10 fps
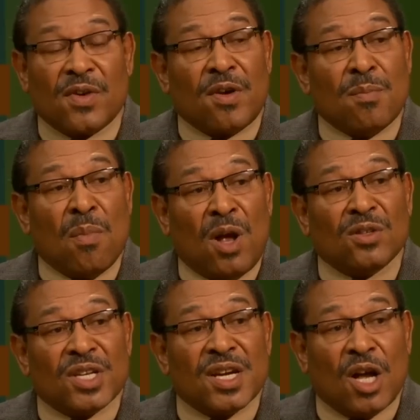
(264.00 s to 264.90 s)
the very
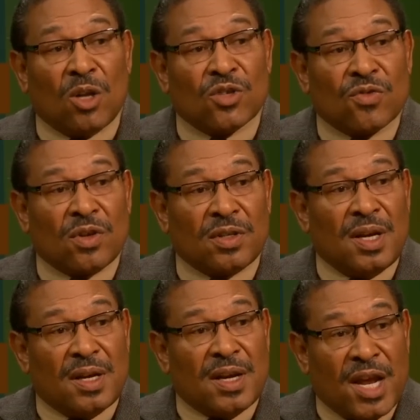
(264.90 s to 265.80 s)
multicultural
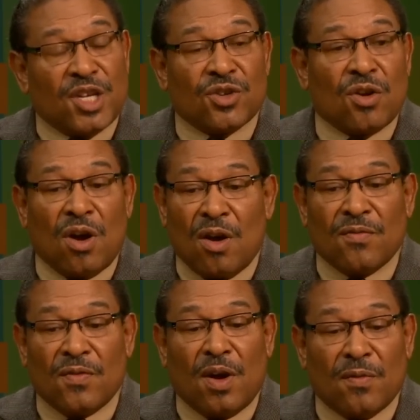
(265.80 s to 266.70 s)
nature
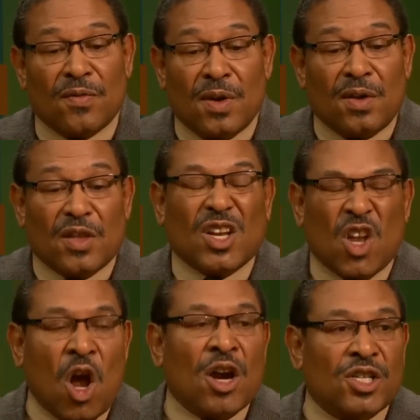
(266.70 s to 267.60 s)
of, of the
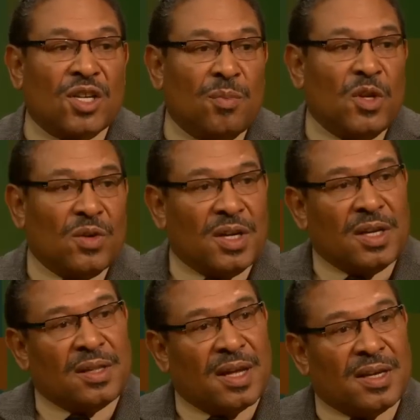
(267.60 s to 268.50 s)
large
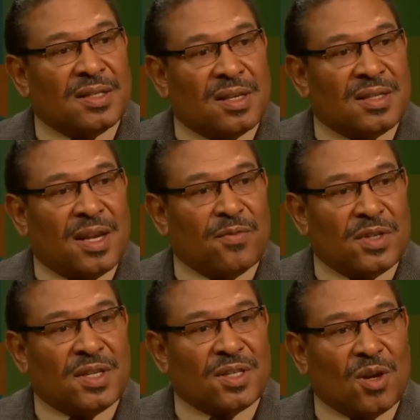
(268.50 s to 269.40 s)
community that is the San
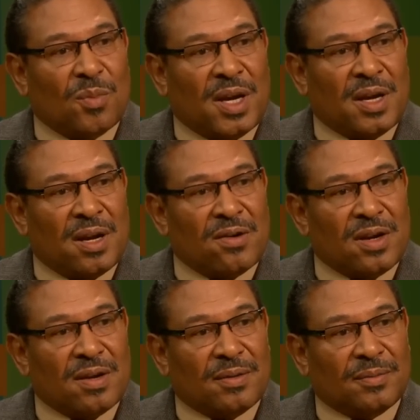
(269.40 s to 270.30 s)
Francisco Bay Area. So the new season